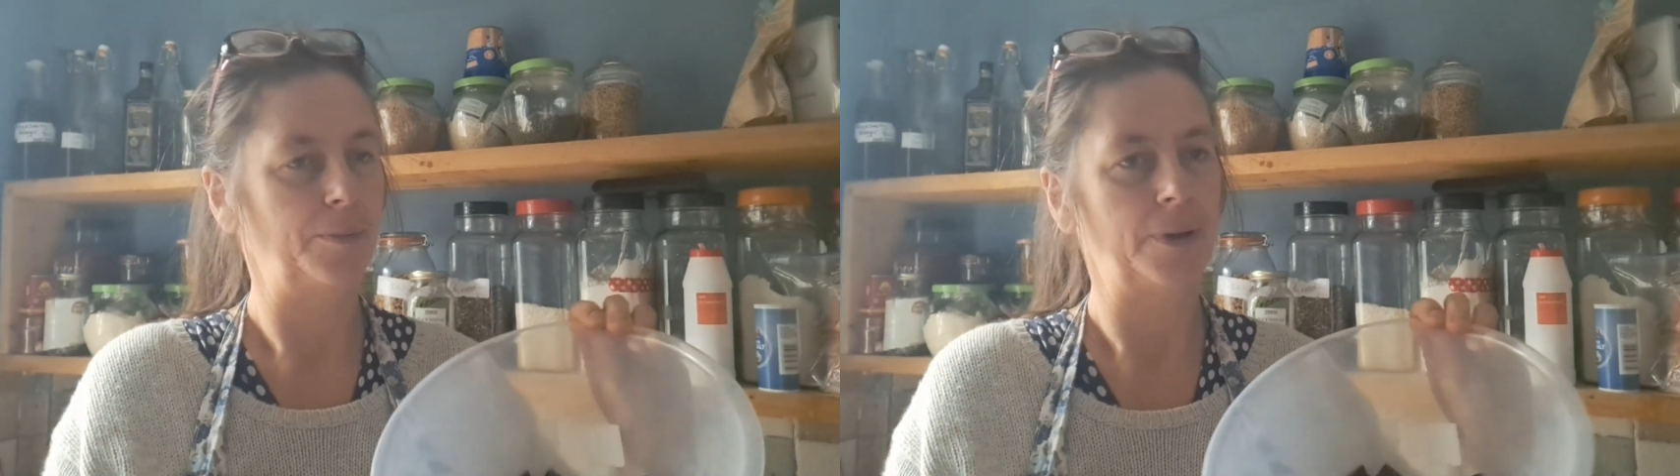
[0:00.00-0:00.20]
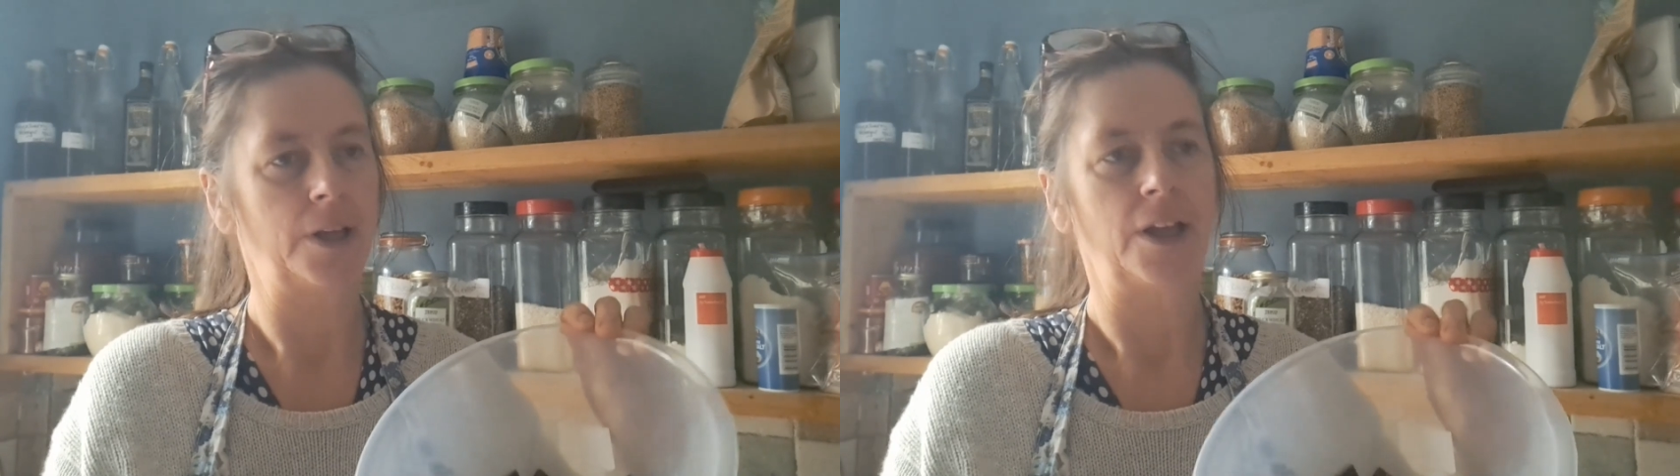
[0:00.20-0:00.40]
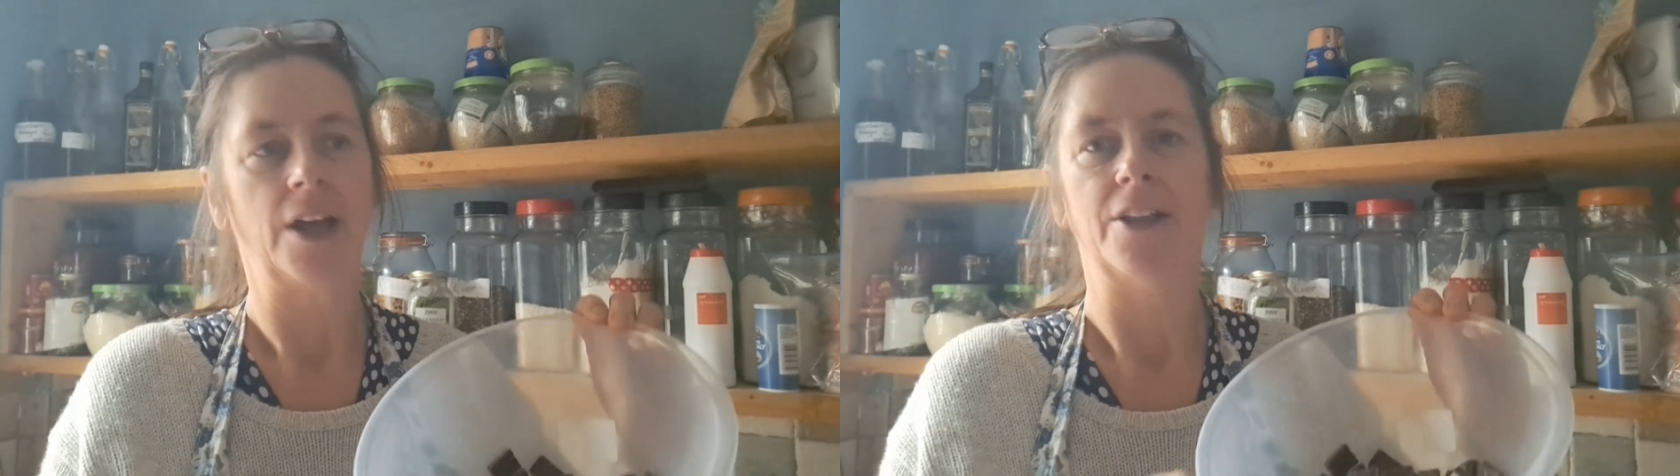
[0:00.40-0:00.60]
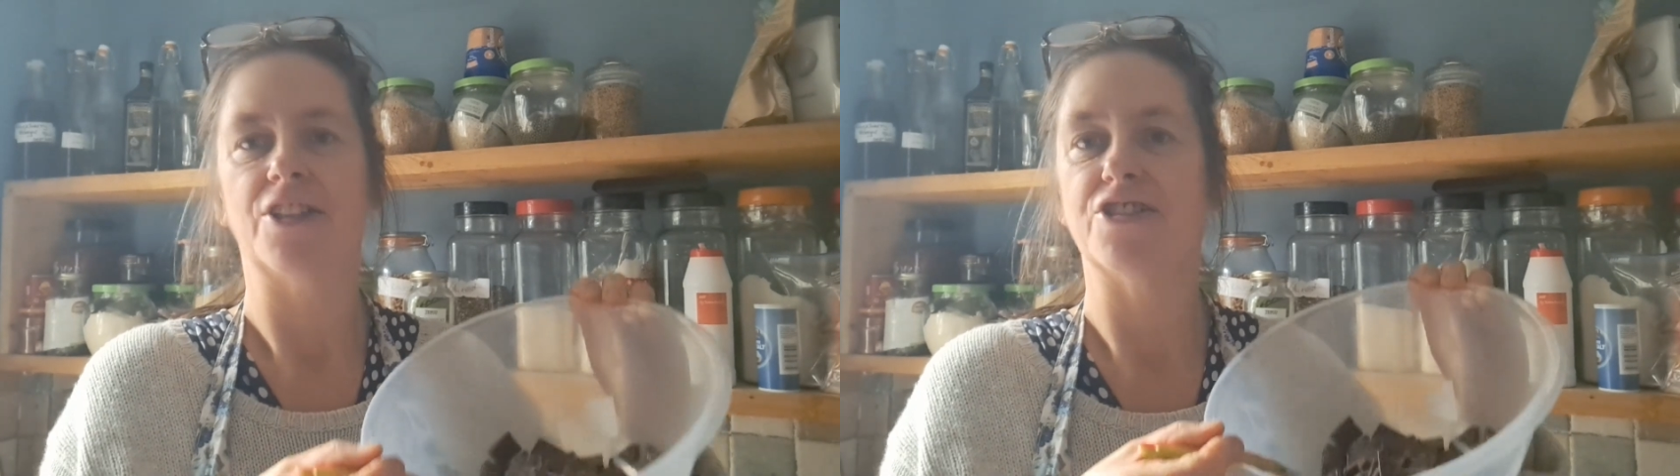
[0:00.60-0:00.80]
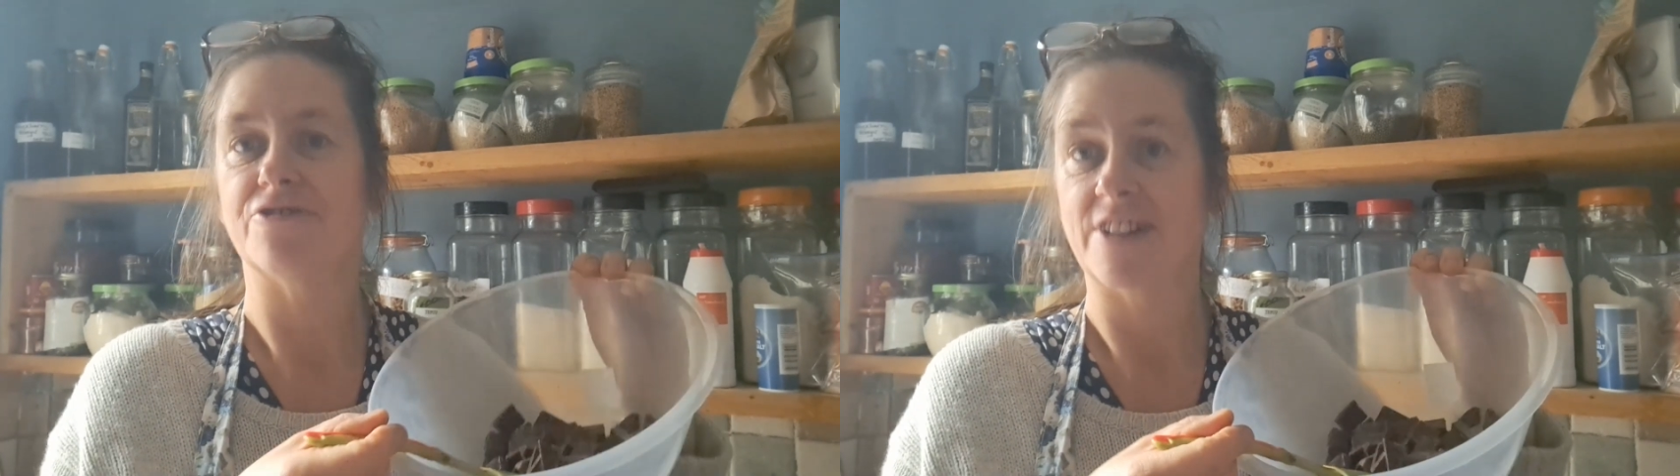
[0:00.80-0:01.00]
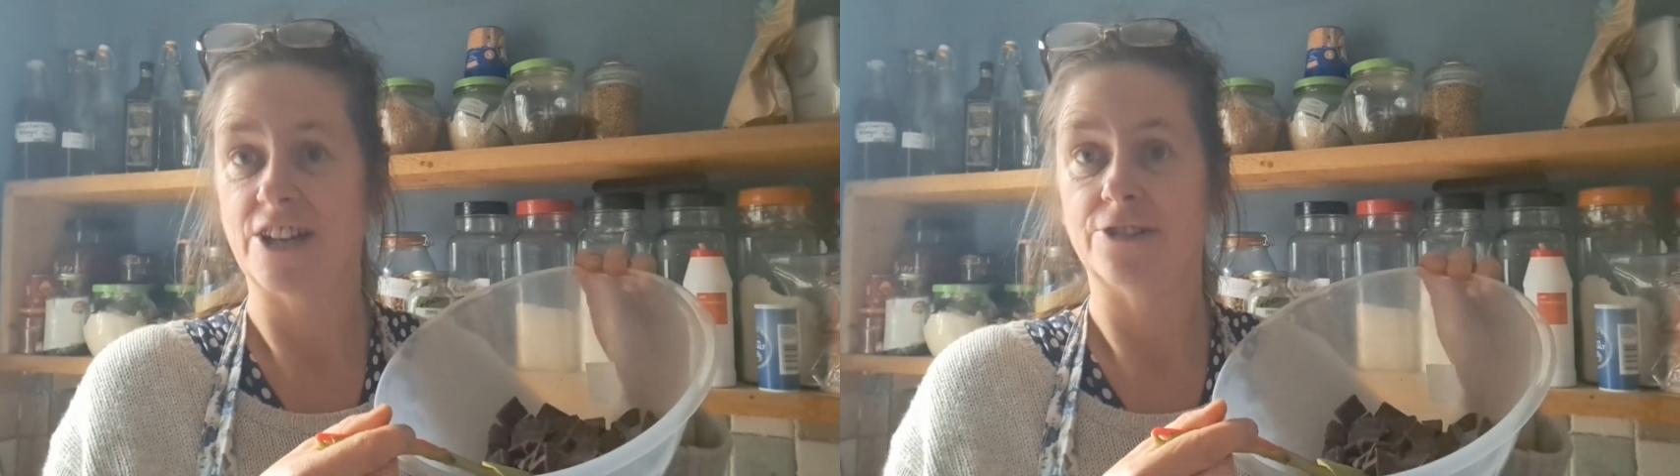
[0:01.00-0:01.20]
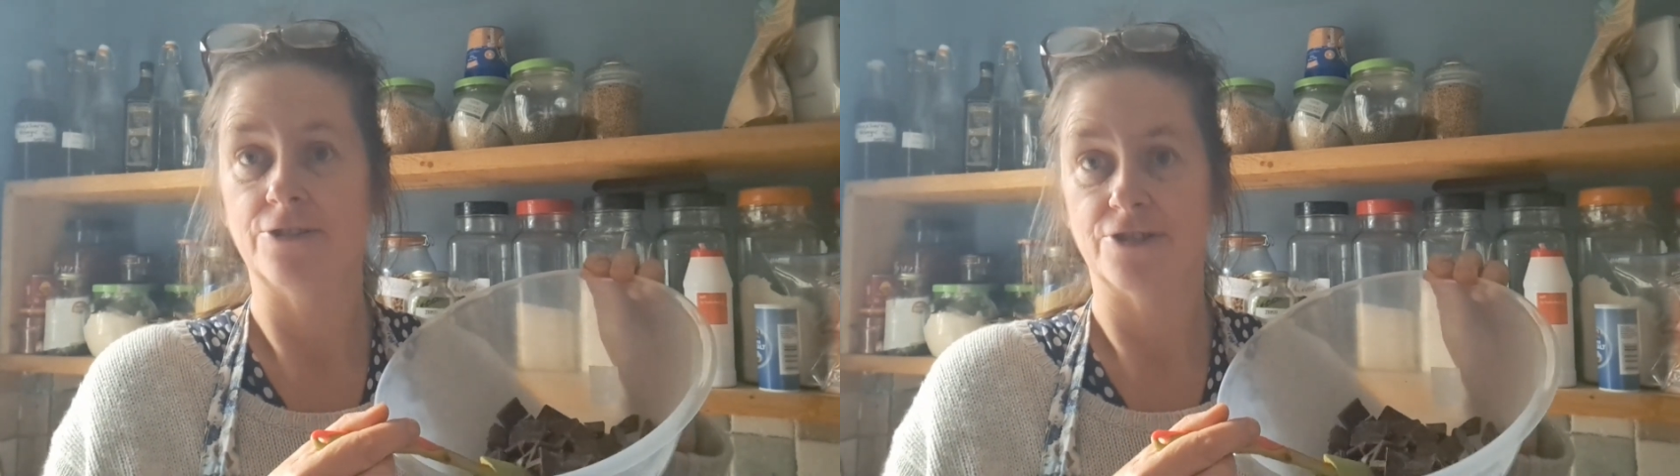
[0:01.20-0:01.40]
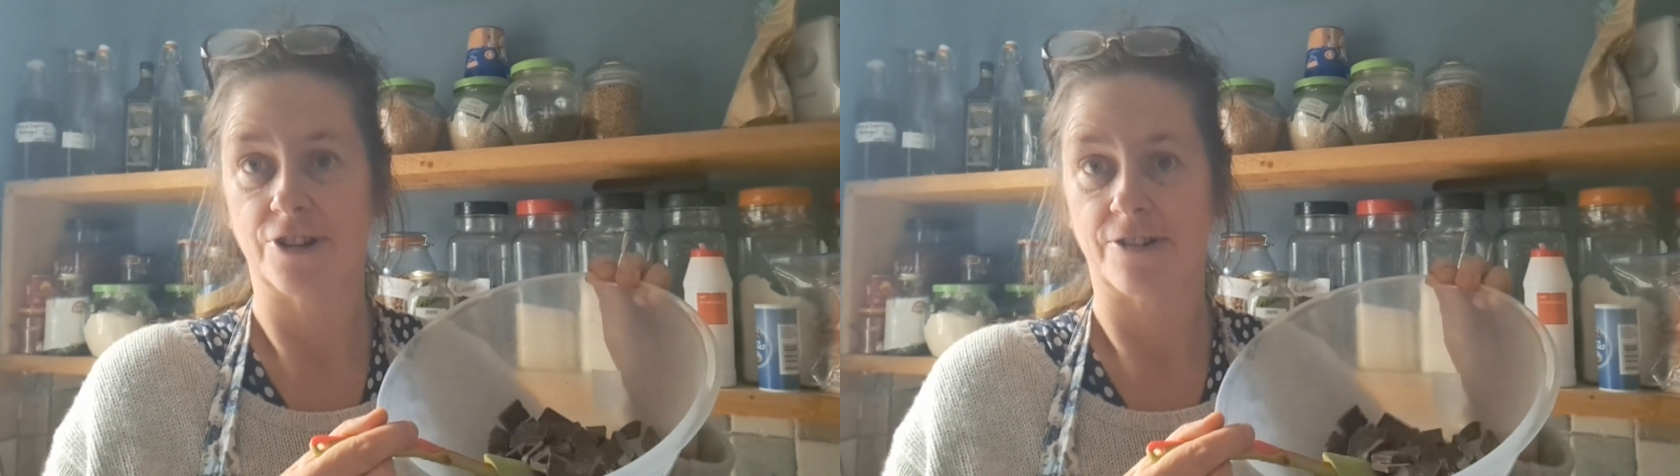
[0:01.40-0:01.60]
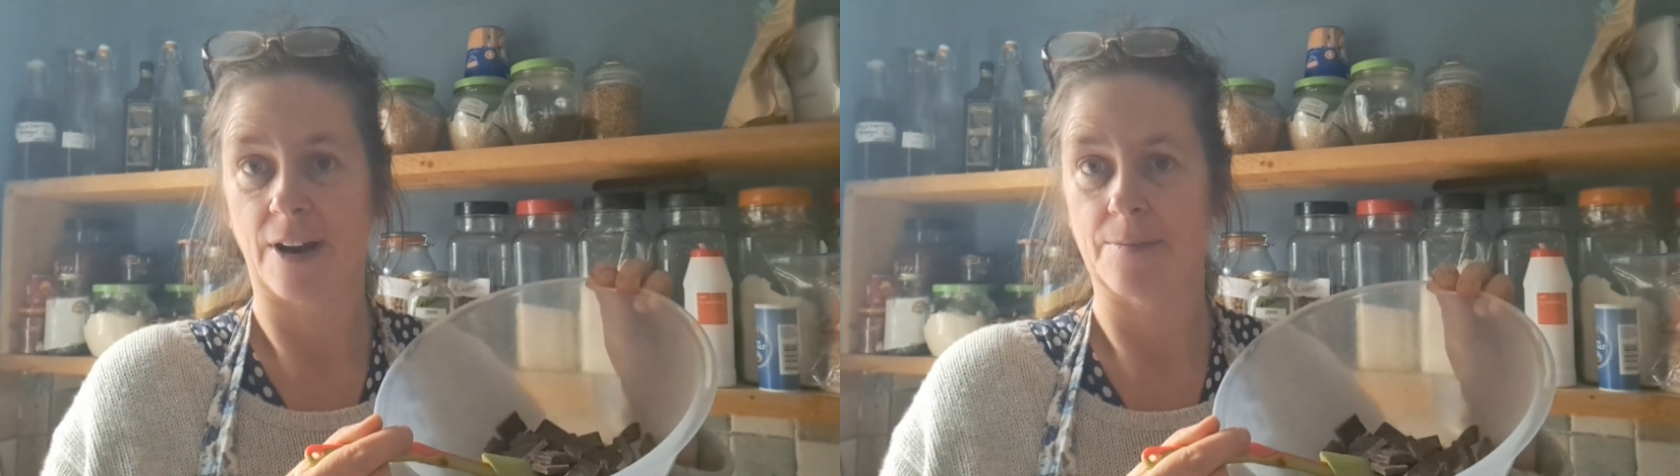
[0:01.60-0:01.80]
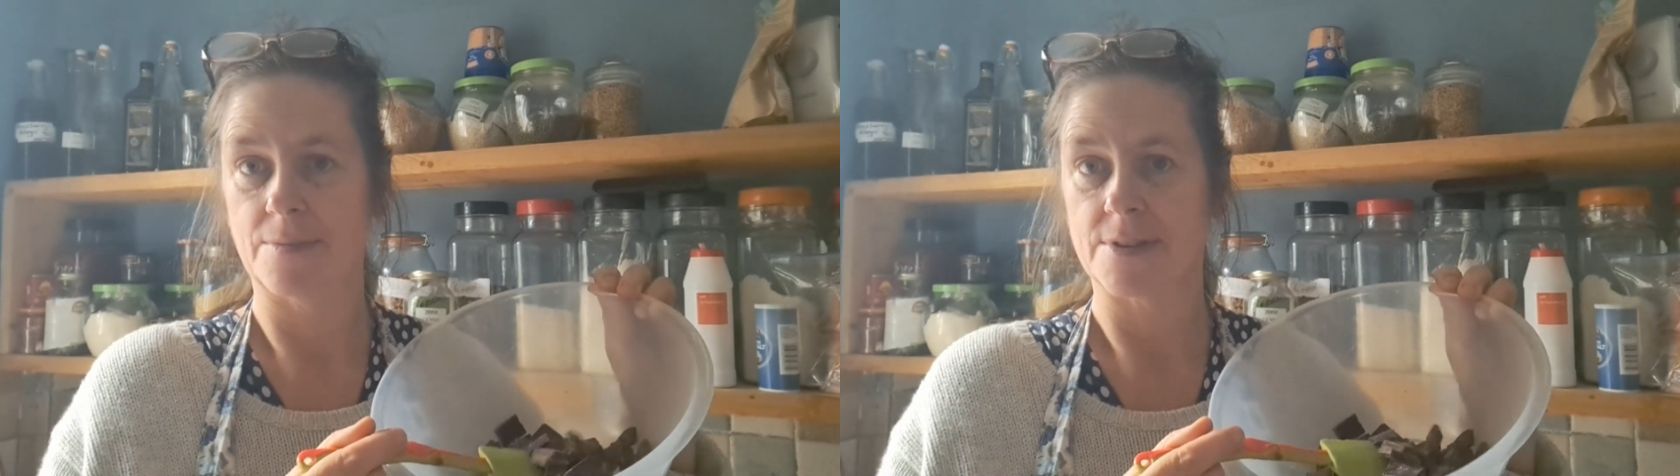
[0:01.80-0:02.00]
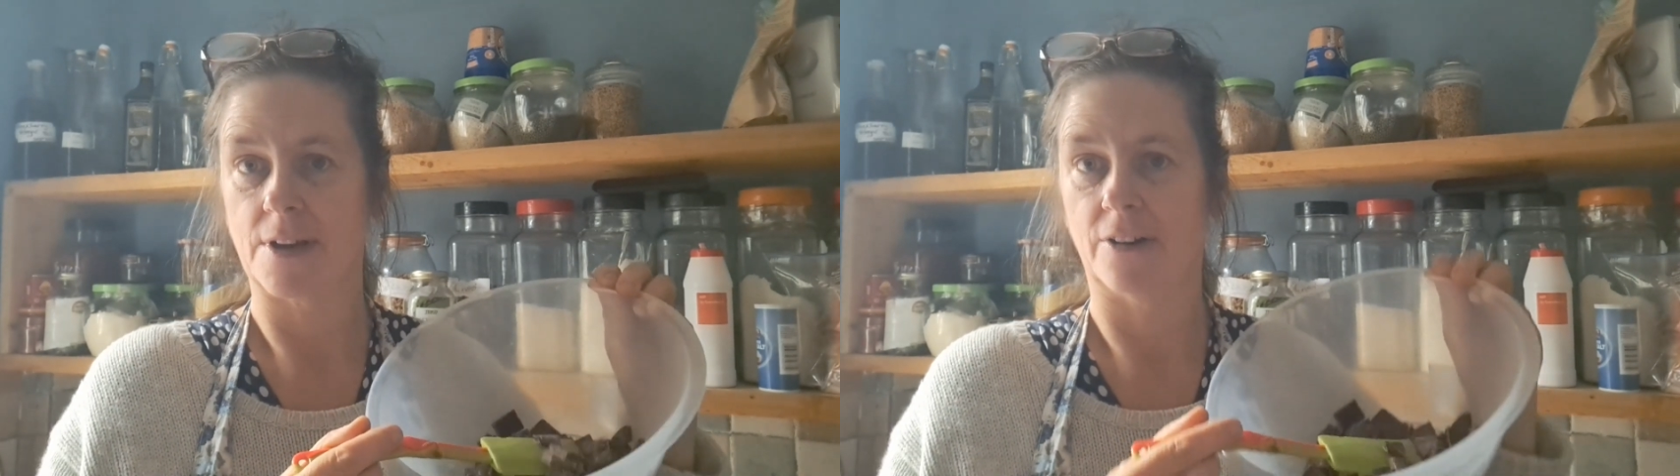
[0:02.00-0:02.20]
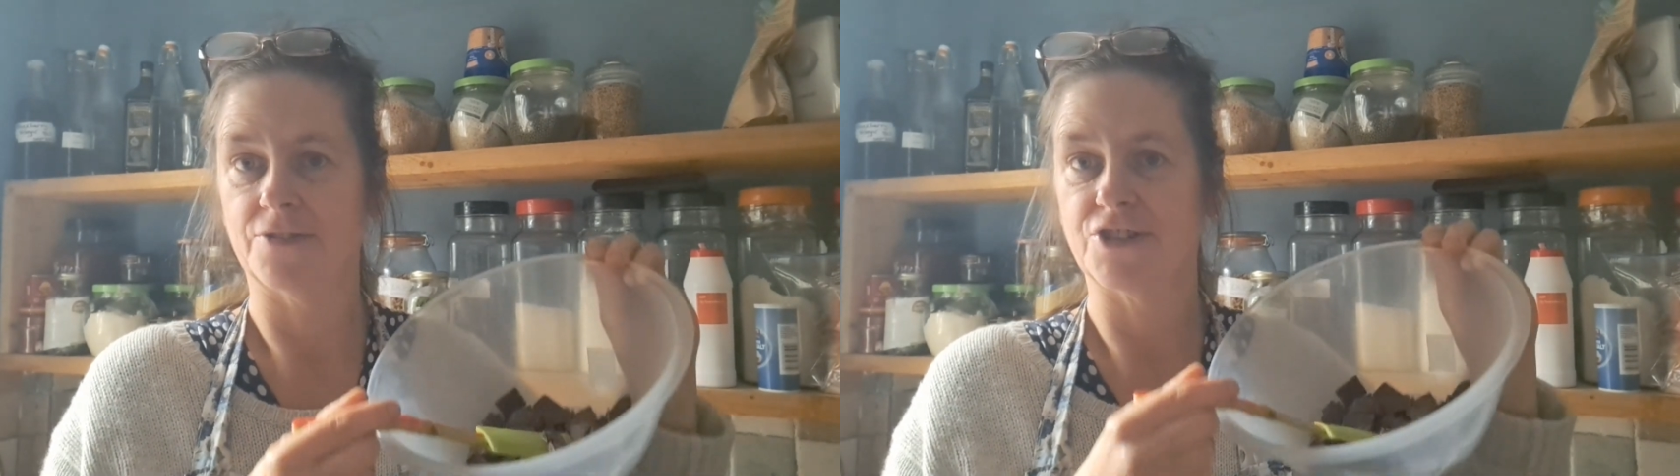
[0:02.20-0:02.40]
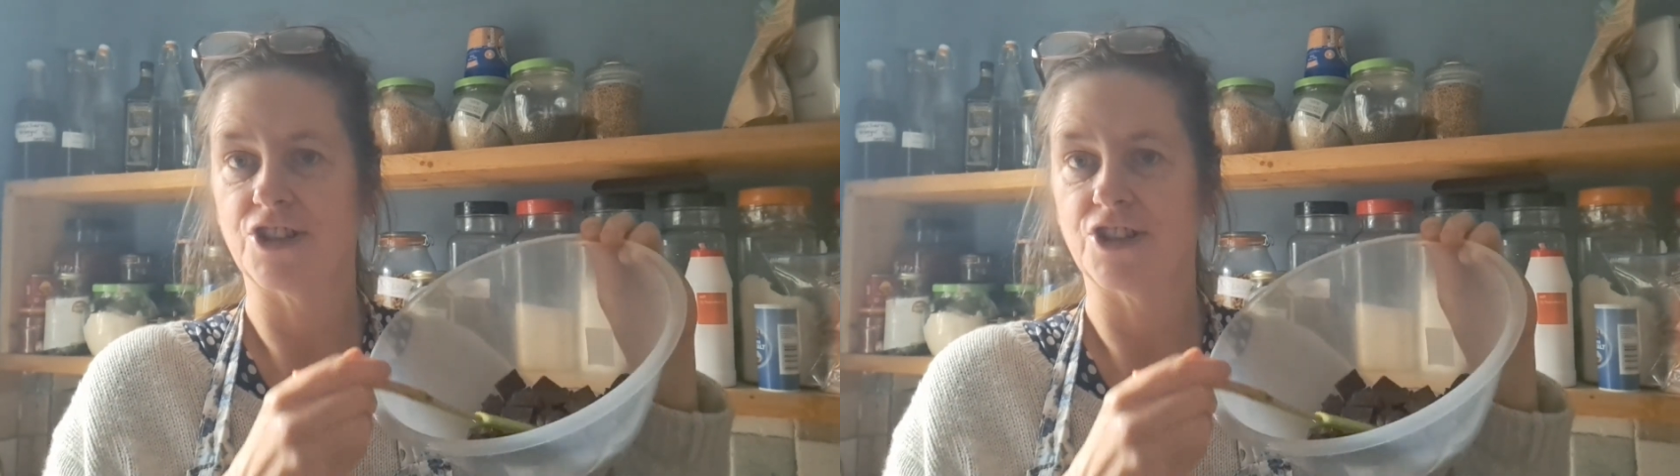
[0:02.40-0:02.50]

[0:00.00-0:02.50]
300 grams of